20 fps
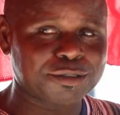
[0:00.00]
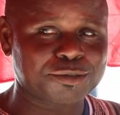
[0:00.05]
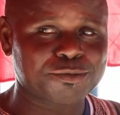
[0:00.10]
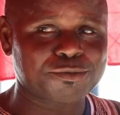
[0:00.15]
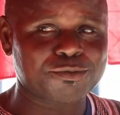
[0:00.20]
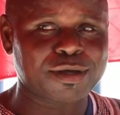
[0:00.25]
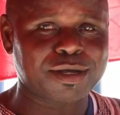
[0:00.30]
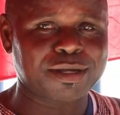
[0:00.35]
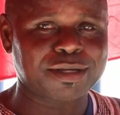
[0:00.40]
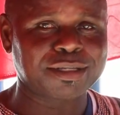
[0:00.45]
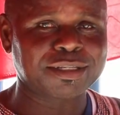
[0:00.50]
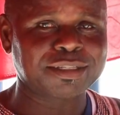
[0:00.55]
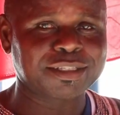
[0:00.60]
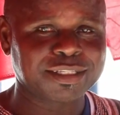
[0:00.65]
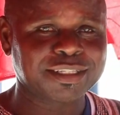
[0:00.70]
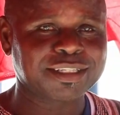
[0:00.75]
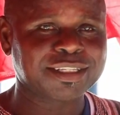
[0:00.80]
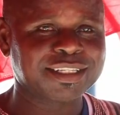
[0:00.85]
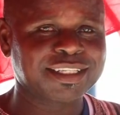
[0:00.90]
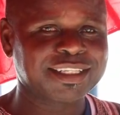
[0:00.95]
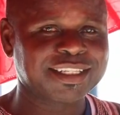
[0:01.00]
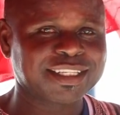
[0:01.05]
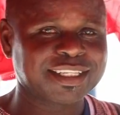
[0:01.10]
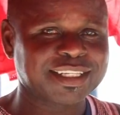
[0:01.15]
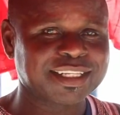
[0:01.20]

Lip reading: Ni Saban Acheng.